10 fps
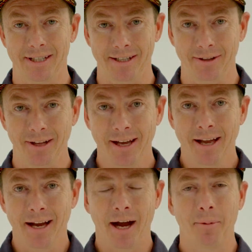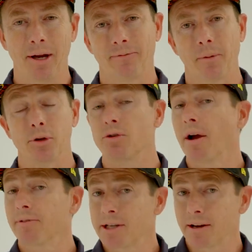deal. I mean, from the
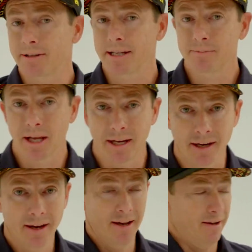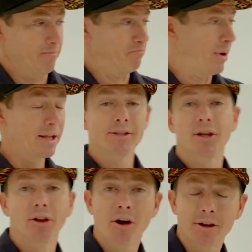driver's seat, it seems like it bends
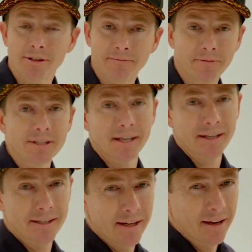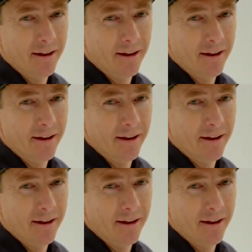the laws of physics.